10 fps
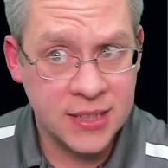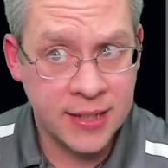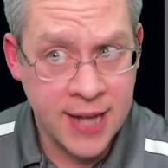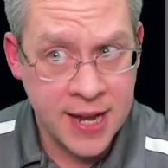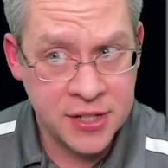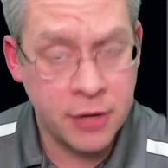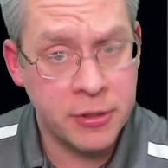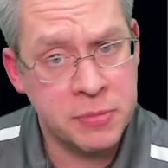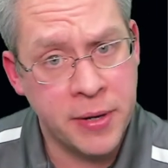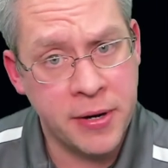Kentico
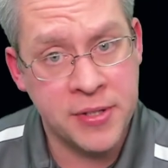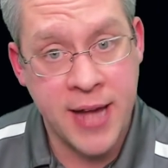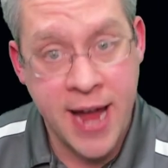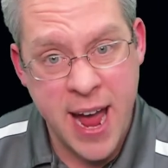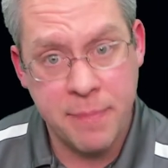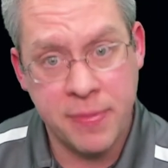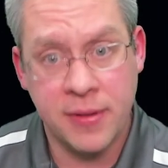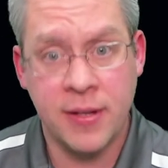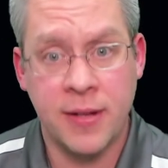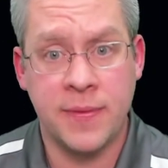Experience app
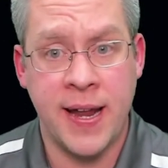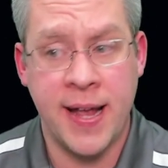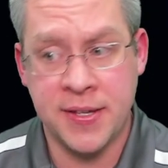that has